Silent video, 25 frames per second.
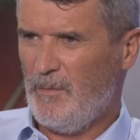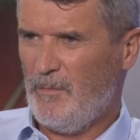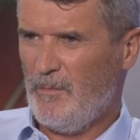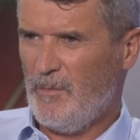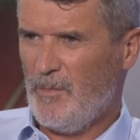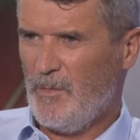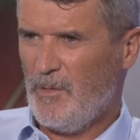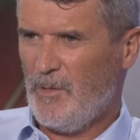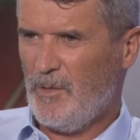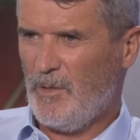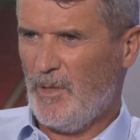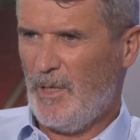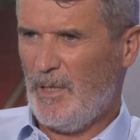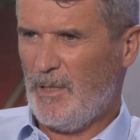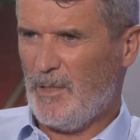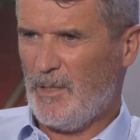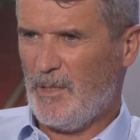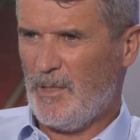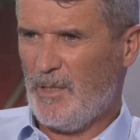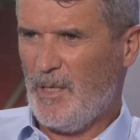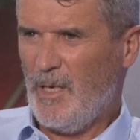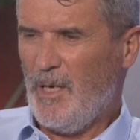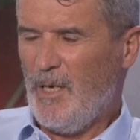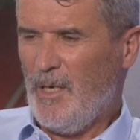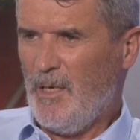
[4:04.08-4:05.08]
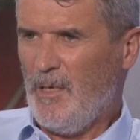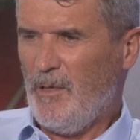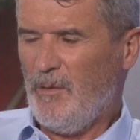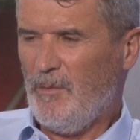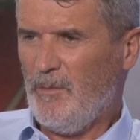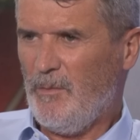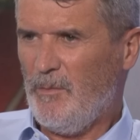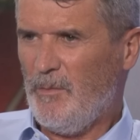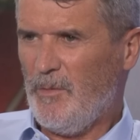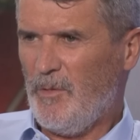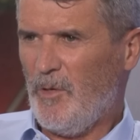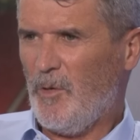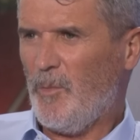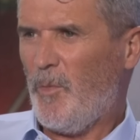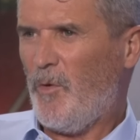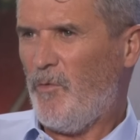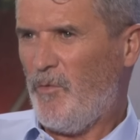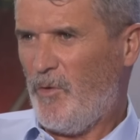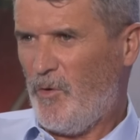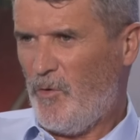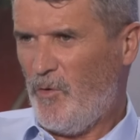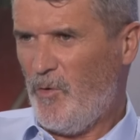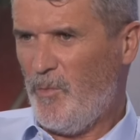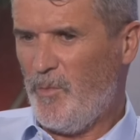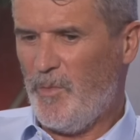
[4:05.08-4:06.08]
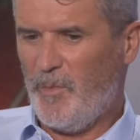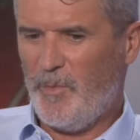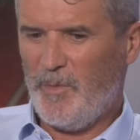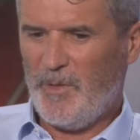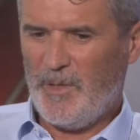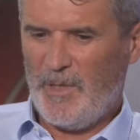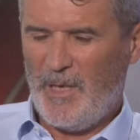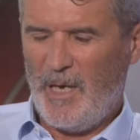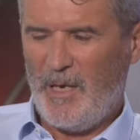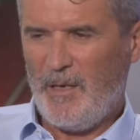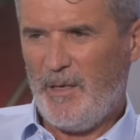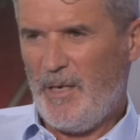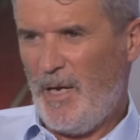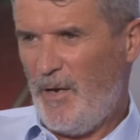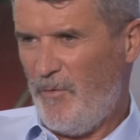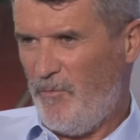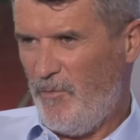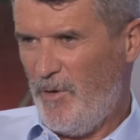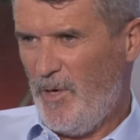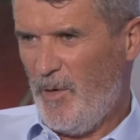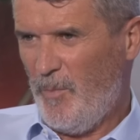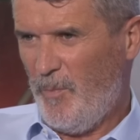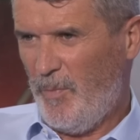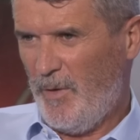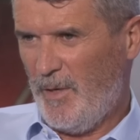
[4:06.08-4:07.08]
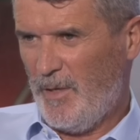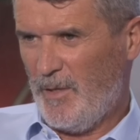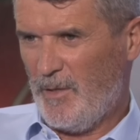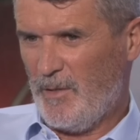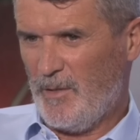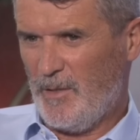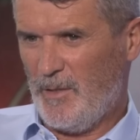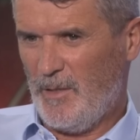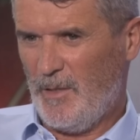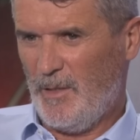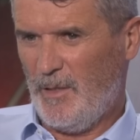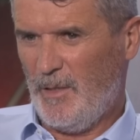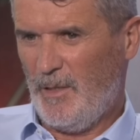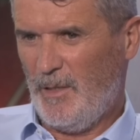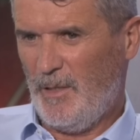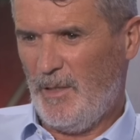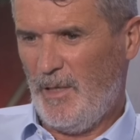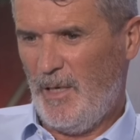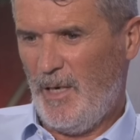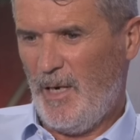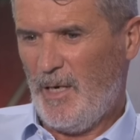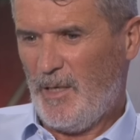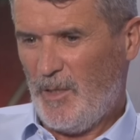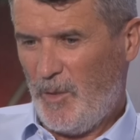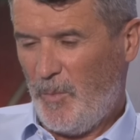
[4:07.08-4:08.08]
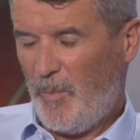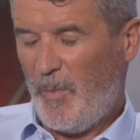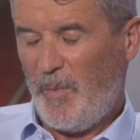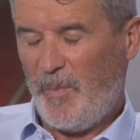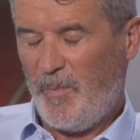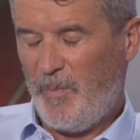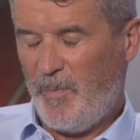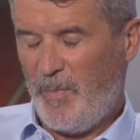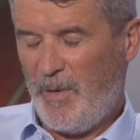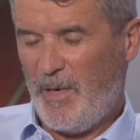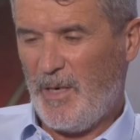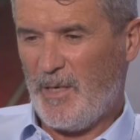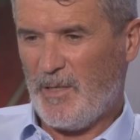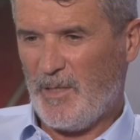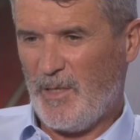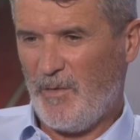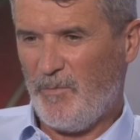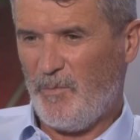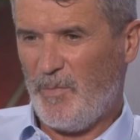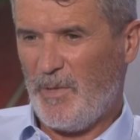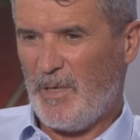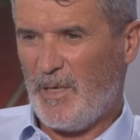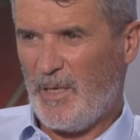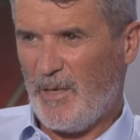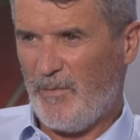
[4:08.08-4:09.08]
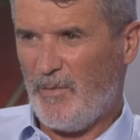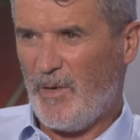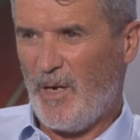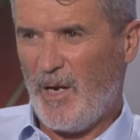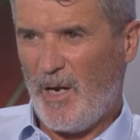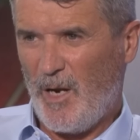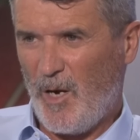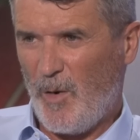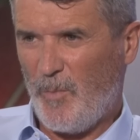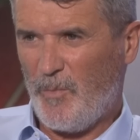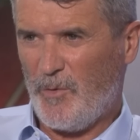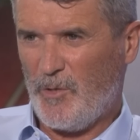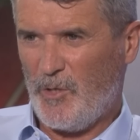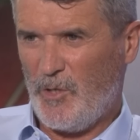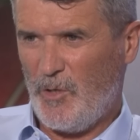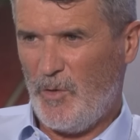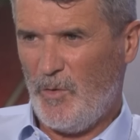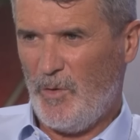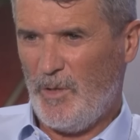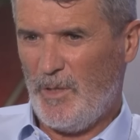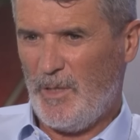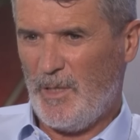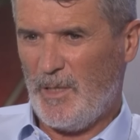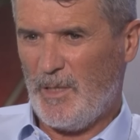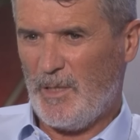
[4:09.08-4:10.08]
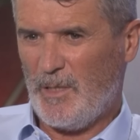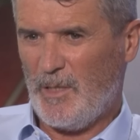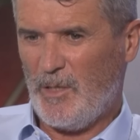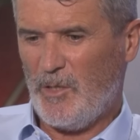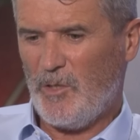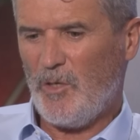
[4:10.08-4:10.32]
So that's, we talk about recruitment, but getting rid of players. And a lot of the players have been given a lot of opportunities. And there's